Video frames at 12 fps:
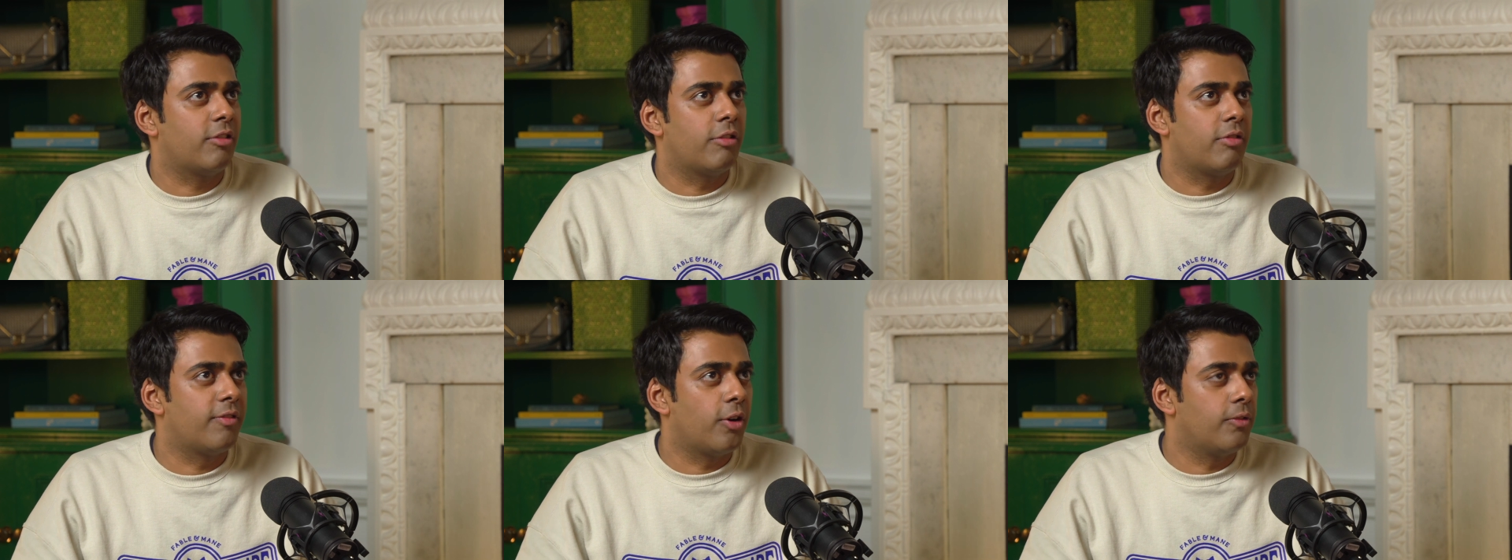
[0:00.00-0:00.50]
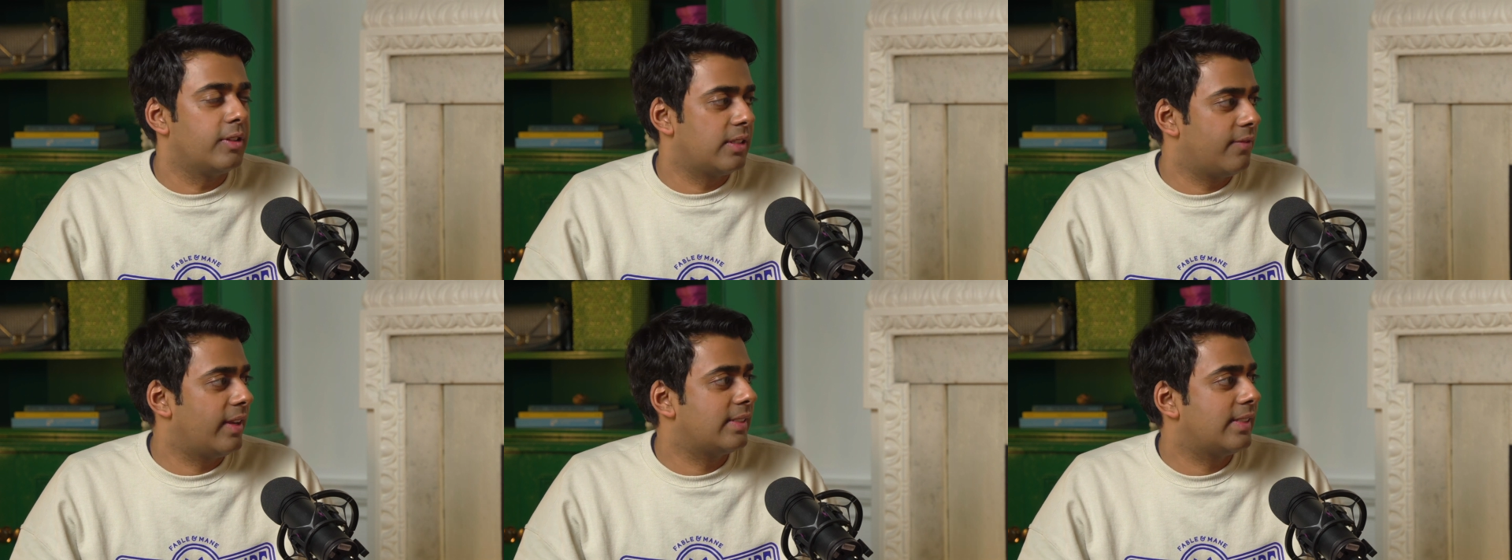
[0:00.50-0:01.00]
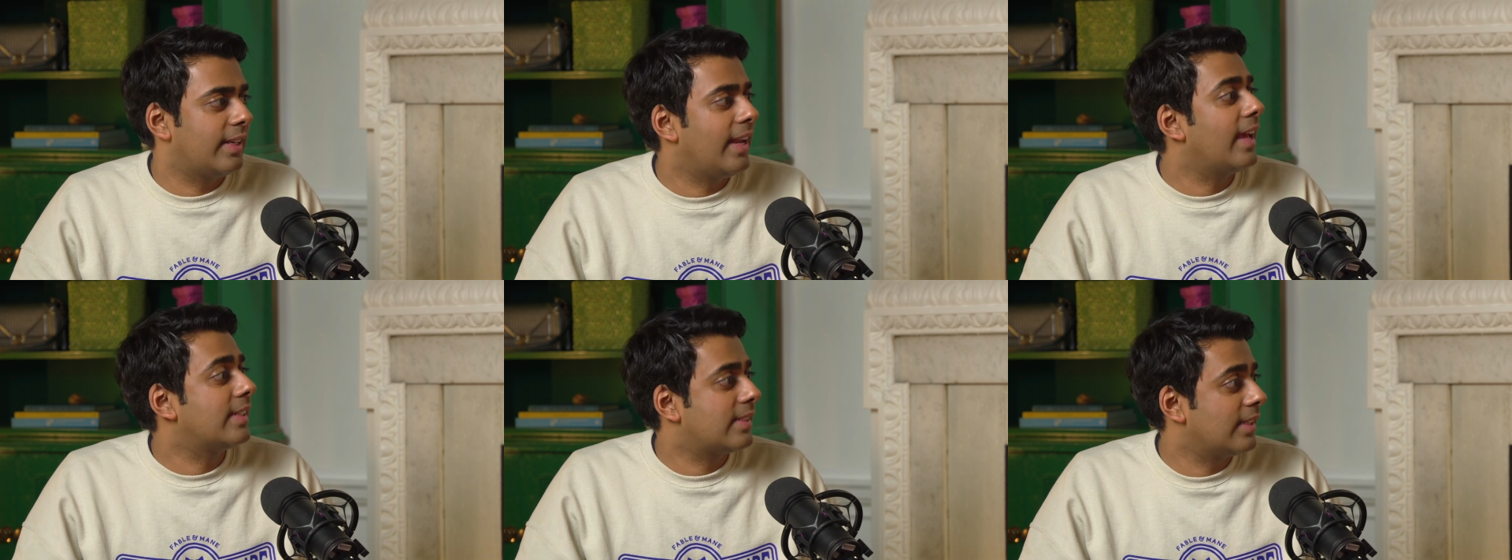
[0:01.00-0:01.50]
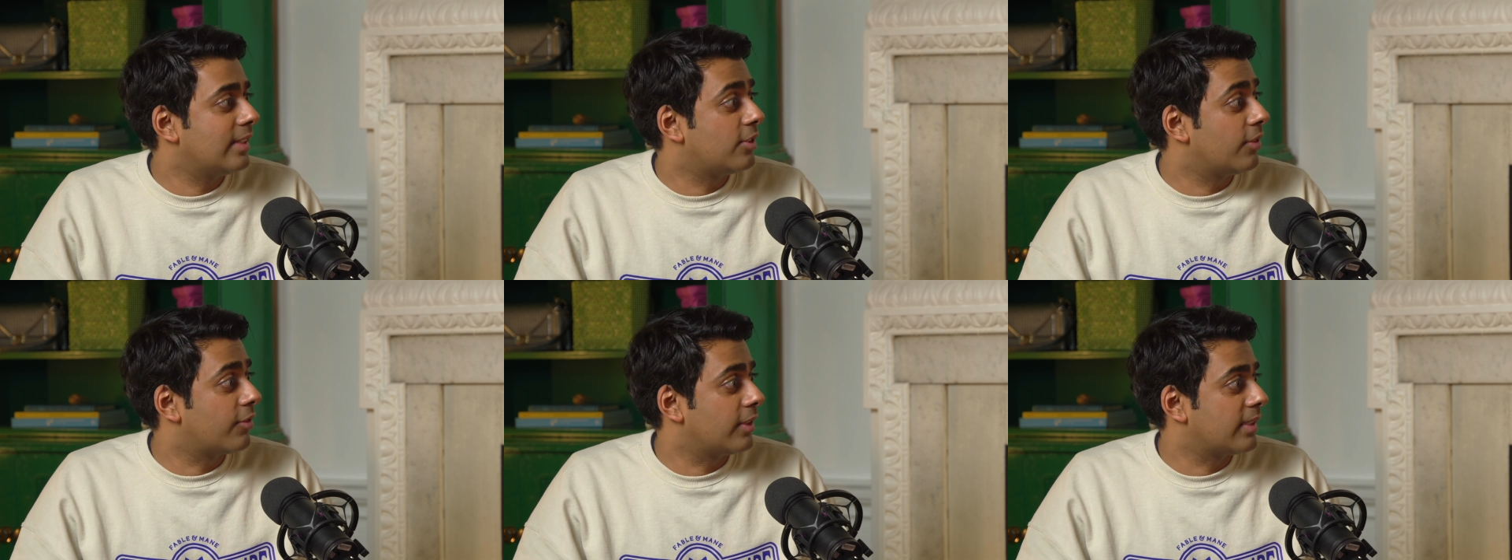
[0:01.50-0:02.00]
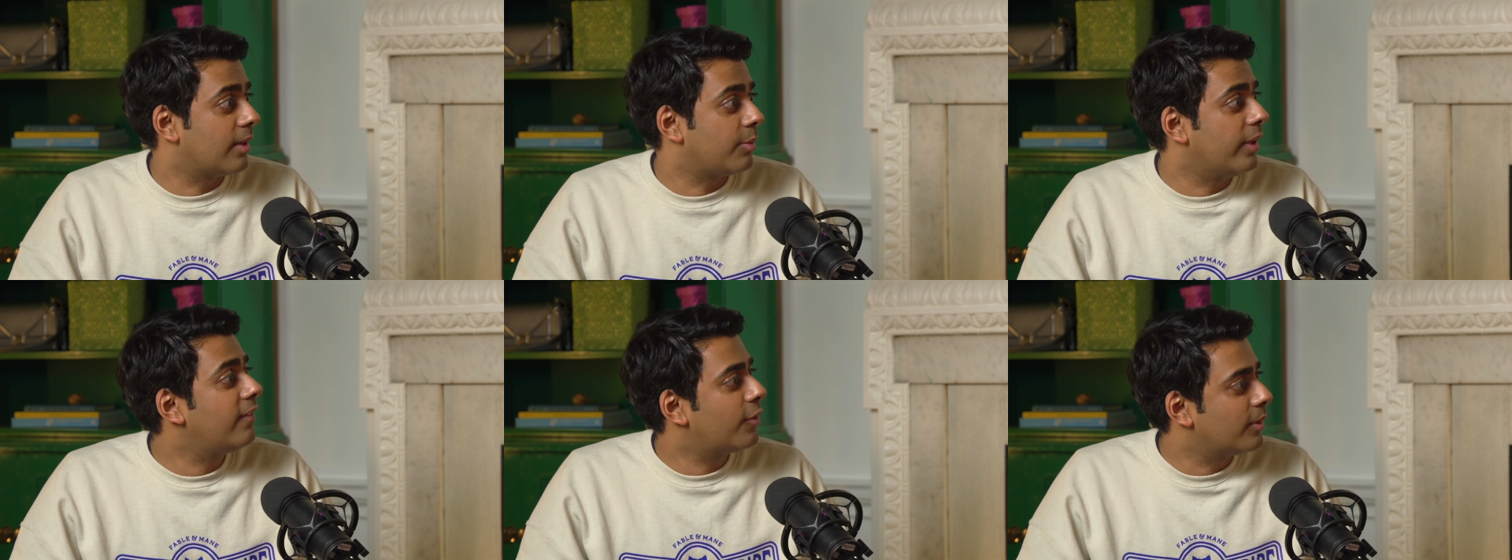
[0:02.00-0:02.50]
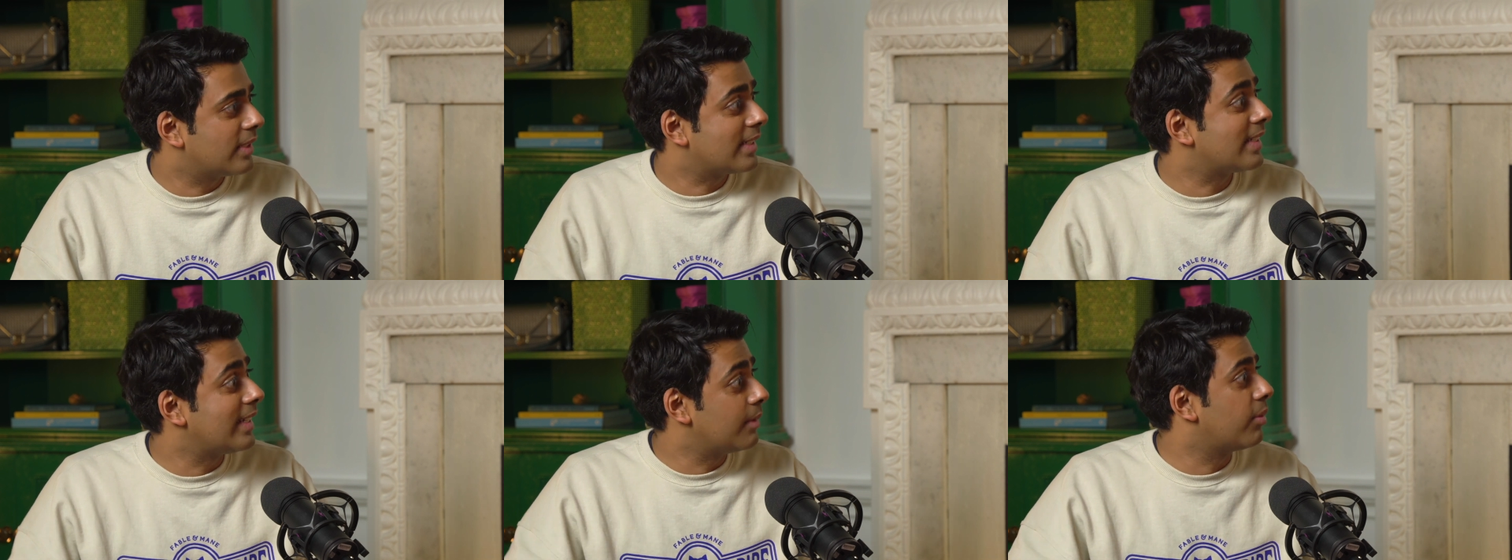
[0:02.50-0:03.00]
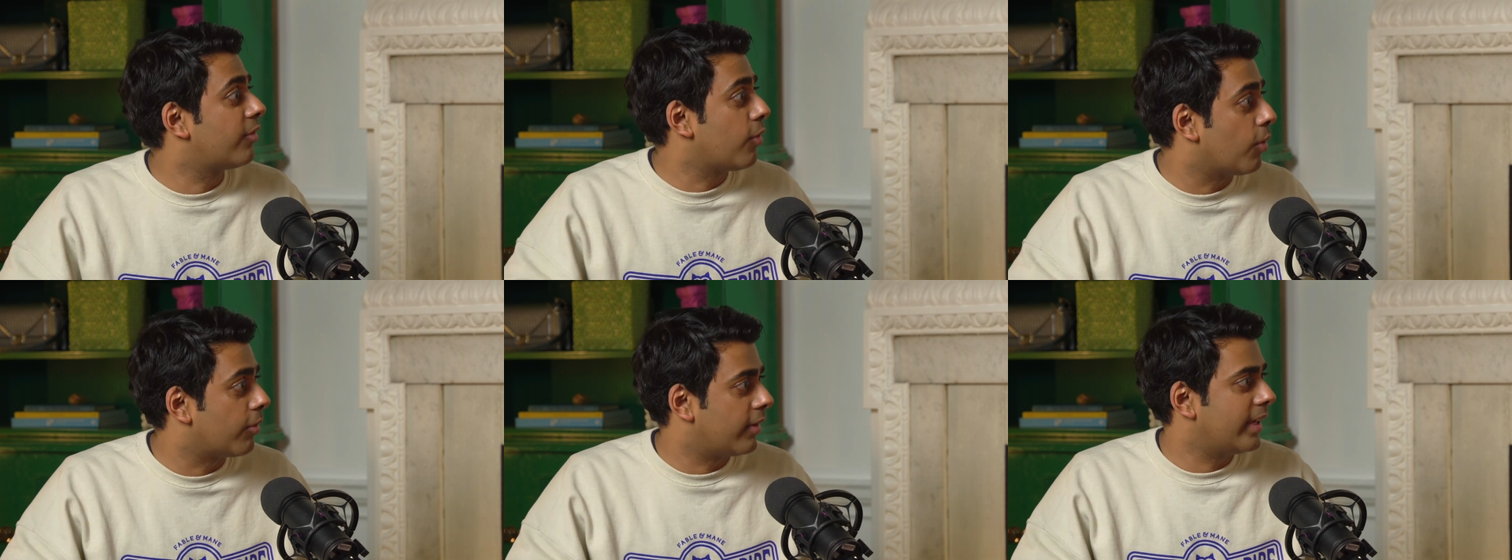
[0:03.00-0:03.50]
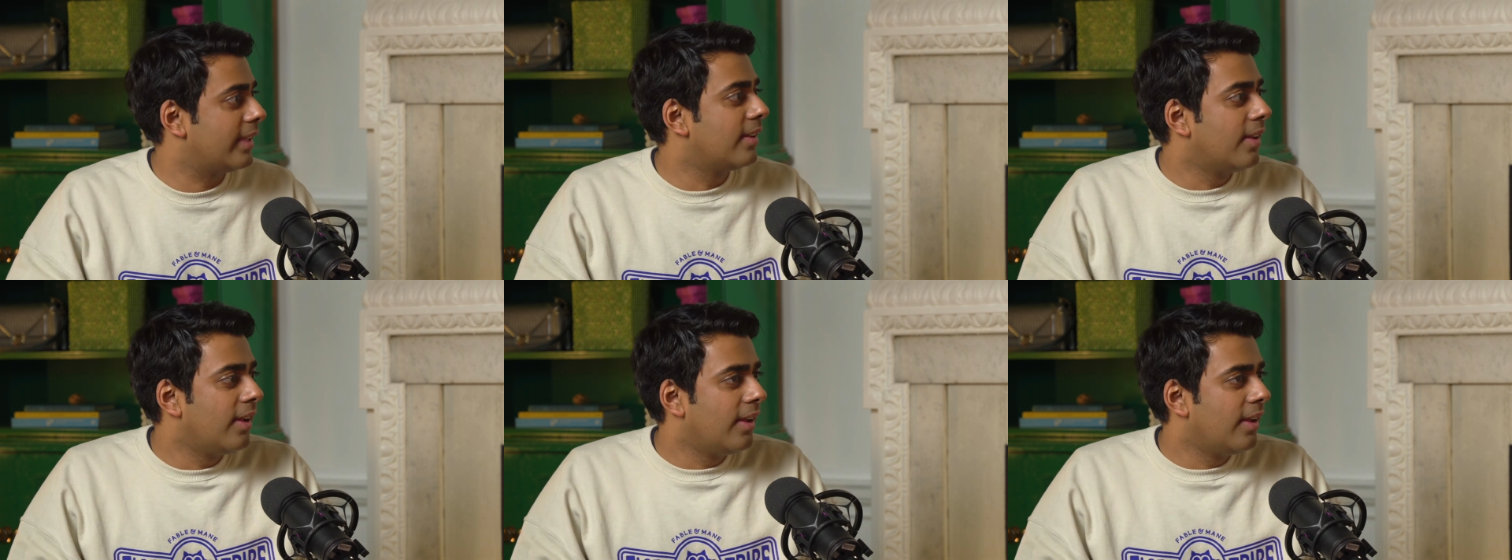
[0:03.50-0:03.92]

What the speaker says: Revolve is investing less into, for example, influencers as they did before, right?